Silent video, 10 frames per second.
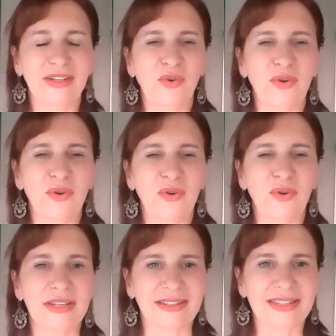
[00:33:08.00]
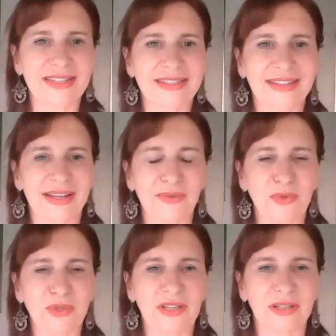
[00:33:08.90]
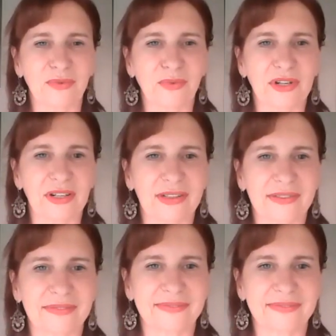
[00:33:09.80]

had no evidence that it was going to work.